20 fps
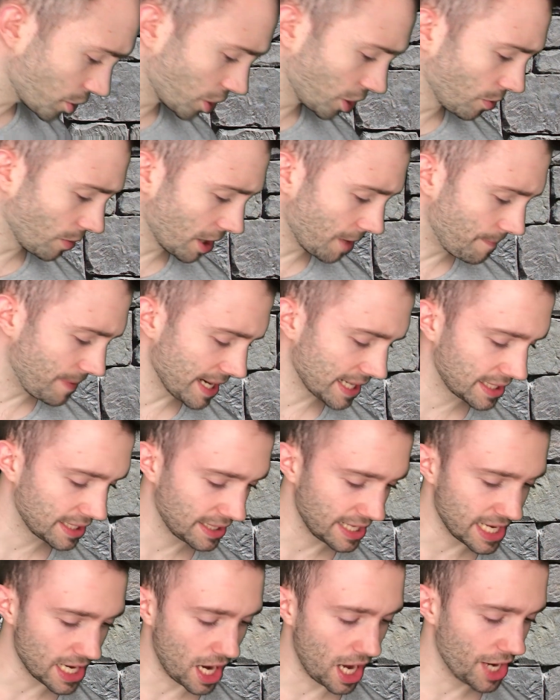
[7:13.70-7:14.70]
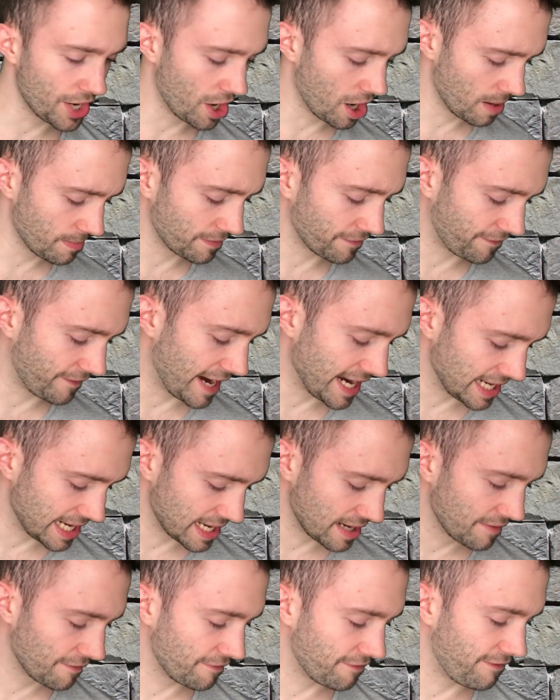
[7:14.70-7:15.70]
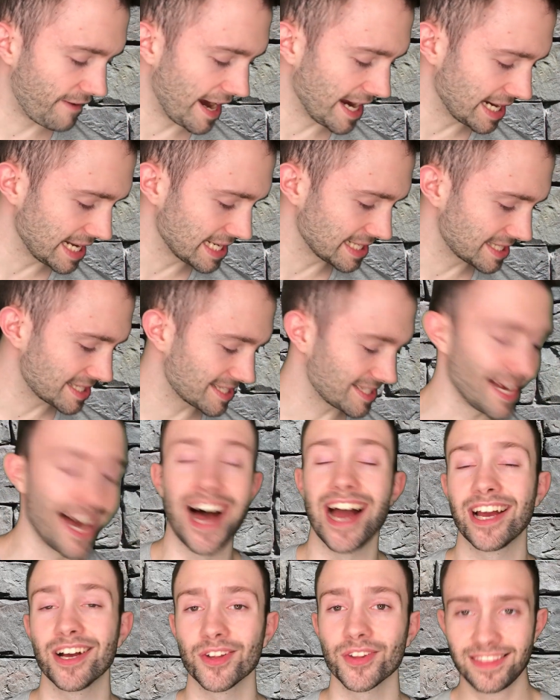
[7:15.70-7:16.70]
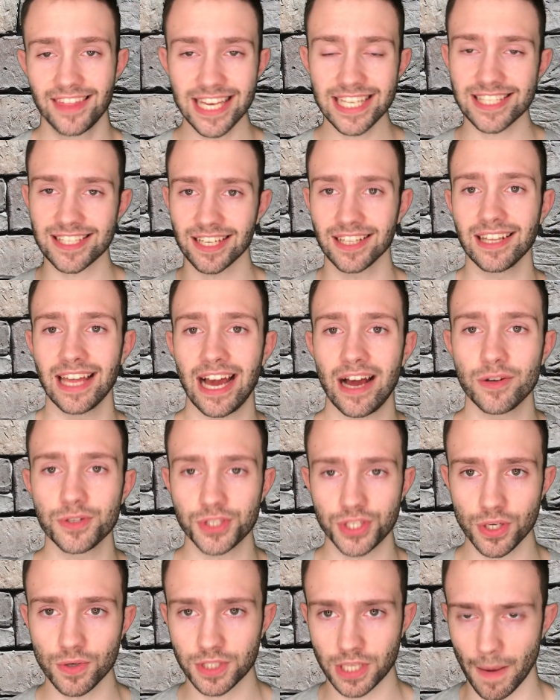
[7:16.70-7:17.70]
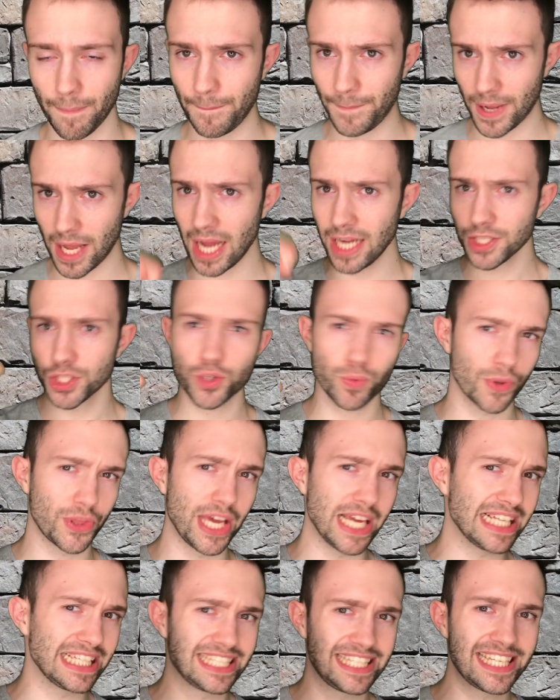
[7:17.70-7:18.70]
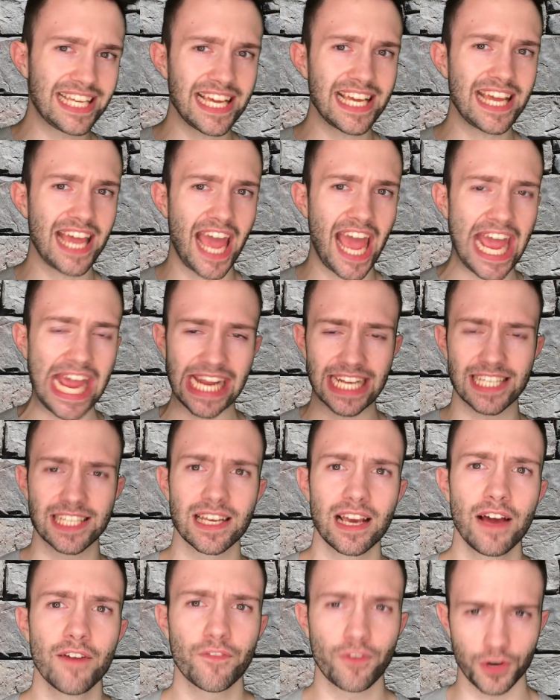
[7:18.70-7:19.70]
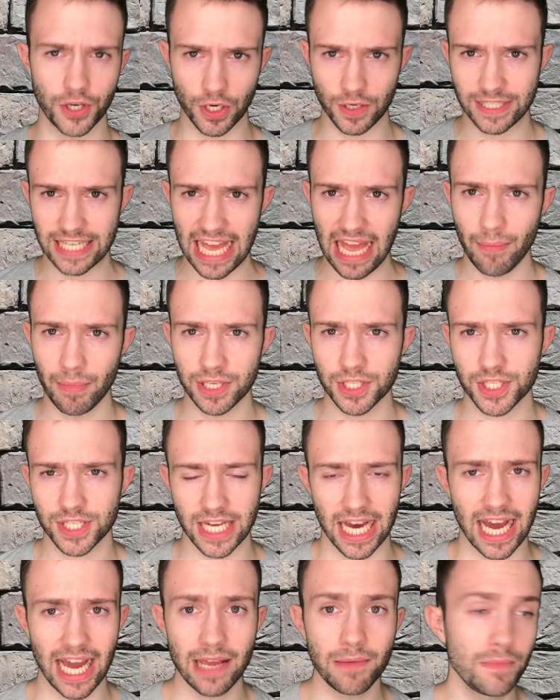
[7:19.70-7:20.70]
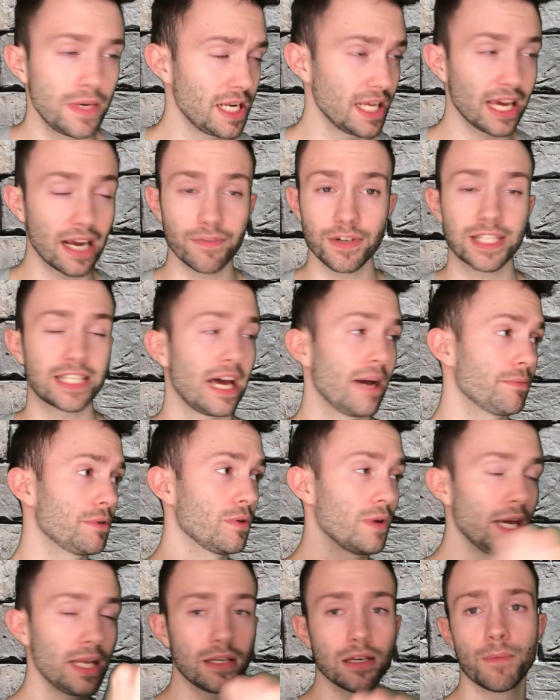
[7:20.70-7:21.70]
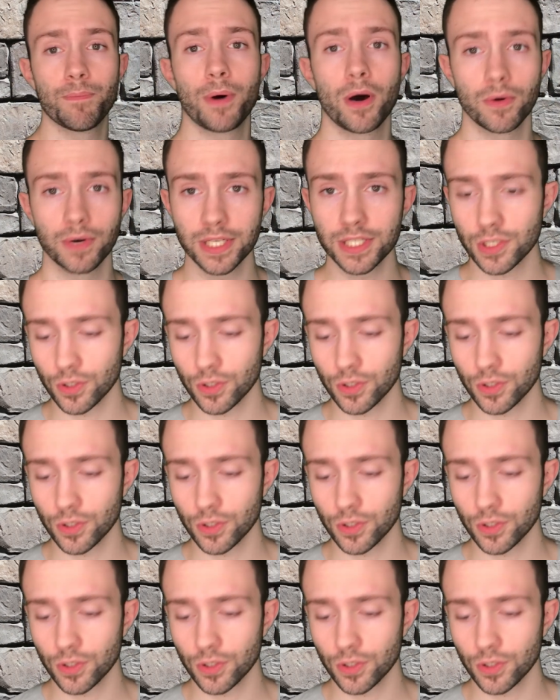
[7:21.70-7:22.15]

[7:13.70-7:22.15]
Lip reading: gonna wanna pick the unarmed fighting style. This allows you to punch with a D8 for your damage die, meaning every time you hit an opponent,